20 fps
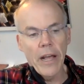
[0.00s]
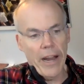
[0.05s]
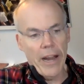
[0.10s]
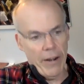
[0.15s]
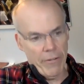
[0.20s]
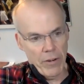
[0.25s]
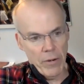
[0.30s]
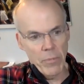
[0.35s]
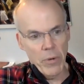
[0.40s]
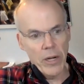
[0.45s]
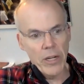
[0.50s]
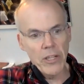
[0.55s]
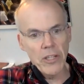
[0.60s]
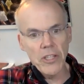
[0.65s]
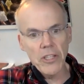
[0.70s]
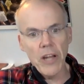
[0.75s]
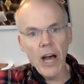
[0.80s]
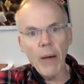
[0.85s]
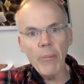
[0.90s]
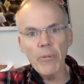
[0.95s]
everybody
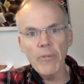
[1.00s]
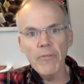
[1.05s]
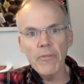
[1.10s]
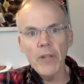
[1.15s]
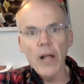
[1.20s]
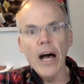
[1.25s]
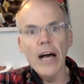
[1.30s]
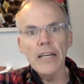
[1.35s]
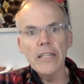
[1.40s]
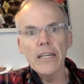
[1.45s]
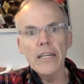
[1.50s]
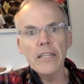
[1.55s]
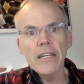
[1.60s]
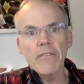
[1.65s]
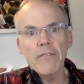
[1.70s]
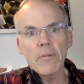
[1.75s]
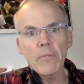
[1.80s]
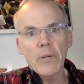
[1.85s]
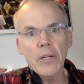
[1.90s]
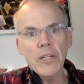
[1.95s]
stopped flying,
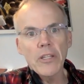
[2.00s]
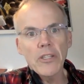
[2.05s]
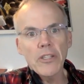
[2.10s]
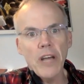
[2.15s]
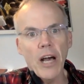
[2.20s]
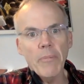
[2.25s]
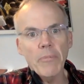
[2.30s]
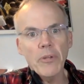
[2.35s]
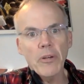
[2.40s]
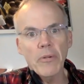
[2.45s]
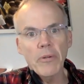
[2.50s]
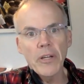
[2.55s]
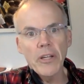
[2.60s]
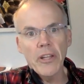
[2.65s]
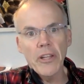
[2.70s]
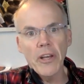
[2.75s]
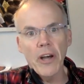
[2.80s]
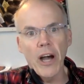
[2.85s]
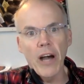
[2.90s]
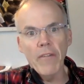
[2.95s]
everybody stopped going to
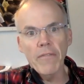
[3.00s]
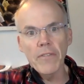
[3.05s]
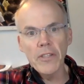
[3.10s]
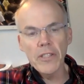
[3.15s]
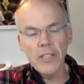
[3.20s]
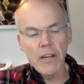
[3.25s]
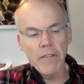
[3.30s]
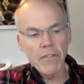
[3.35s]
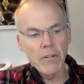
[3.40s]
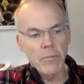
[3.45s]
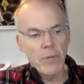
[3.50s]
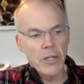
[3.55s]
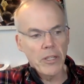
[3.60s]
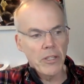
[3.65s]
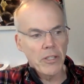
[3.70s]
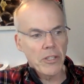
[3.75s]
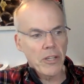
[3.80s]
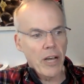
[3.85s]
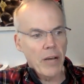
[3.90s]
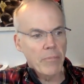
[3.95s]
the office, everybody
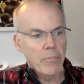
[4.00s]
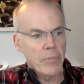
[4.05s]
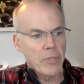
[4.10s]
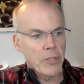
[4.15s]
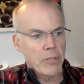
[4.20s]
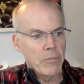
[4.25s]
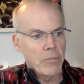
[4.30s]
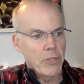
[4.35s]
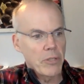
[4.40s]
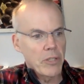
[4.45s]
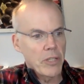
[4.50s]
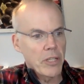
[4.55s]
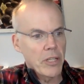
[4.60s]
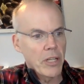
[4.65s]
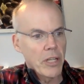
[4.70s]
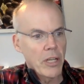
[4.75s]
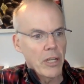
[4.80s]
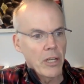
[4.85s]
stopped commuting,